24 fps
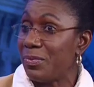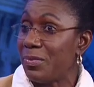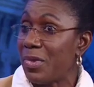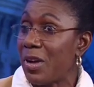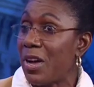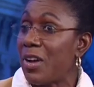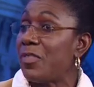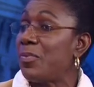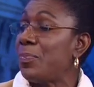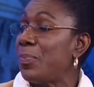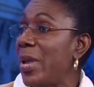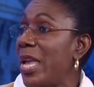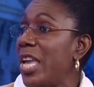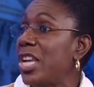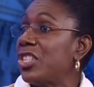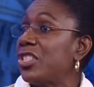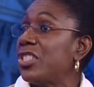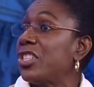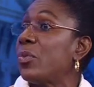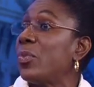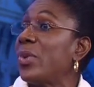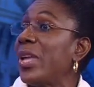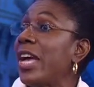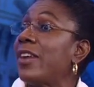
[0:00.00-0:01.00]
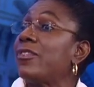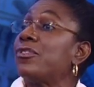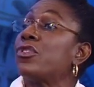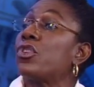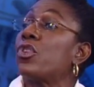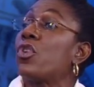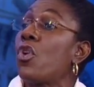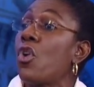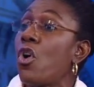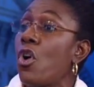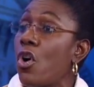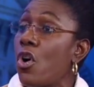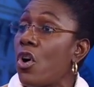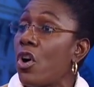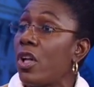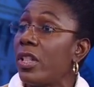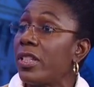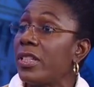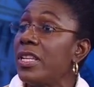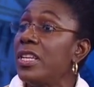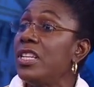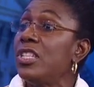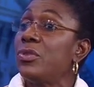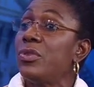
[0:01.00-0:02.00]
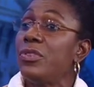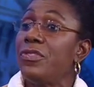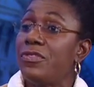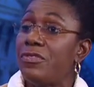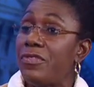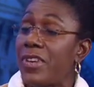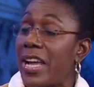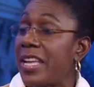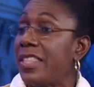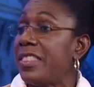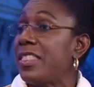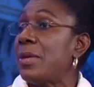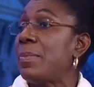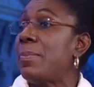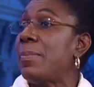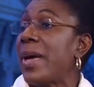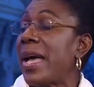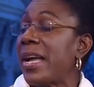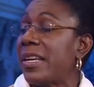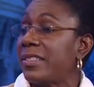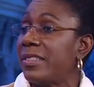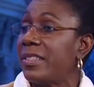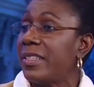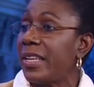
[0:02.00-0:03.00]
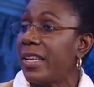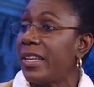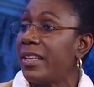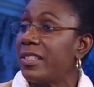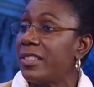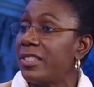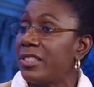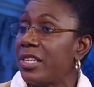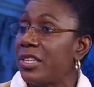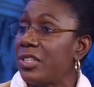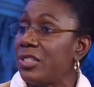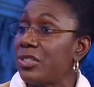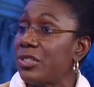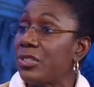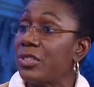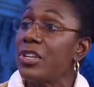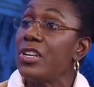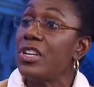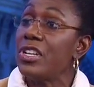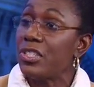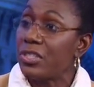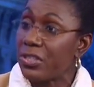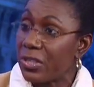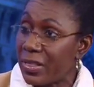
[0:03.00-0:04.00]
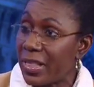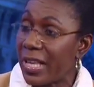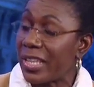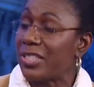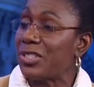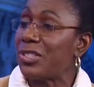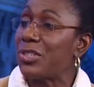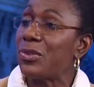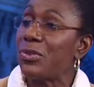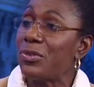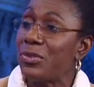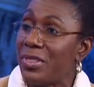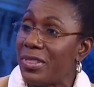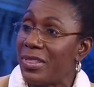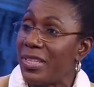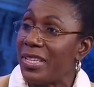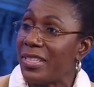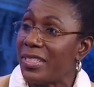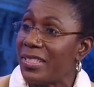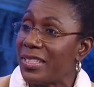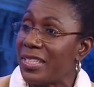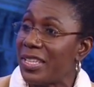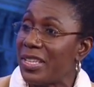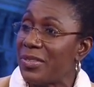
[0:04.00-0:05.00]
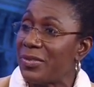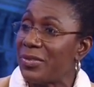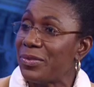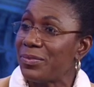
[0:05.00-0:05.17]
of patients that we have to call to invite them back to the health center. So that's a good thing, Steve.